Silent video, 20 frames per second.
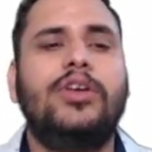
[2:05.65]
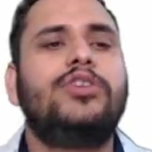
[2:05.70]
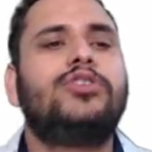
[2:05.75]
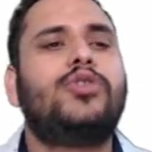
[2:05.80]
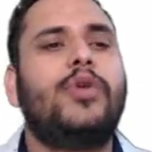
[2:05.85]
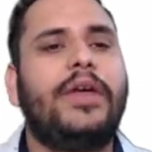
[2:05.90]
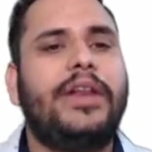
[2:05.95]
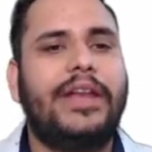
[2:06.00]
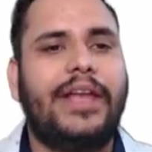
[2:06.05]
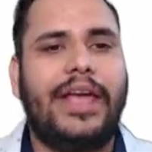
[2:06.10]

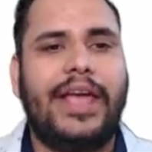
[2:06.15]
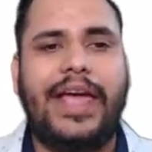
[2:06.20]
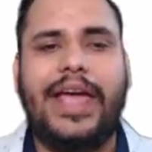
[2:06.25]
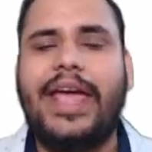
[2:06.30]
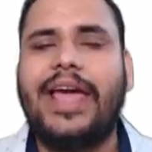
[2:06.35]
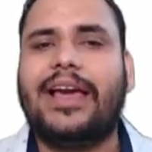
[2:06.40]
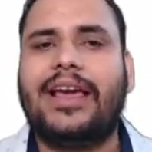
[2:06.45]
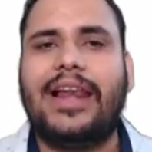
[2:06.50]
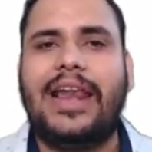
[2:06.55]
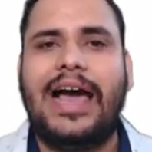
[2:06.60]
So in
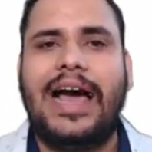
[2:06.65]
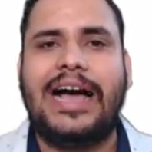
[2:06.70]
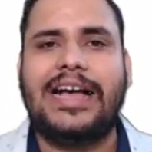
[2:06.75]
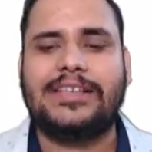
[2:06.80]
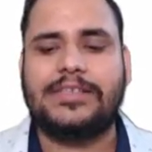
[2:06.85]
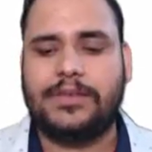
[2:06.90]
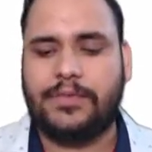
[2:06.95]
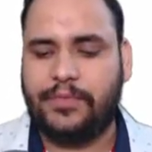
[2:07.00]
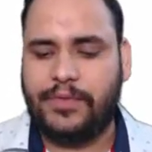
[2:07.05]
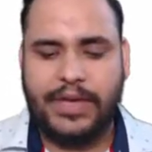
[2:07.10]
A
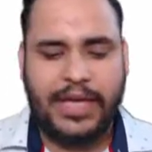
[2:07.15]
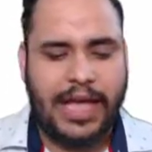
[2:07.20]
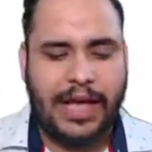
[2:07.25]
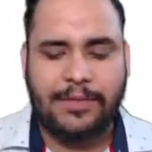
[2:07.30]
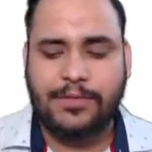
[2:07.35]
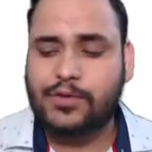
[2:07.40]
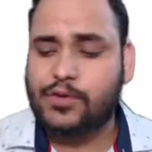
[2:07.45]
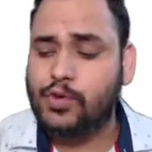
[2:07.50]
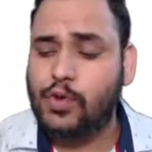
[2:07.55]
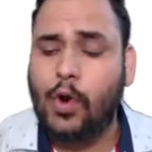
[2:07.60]
class, we have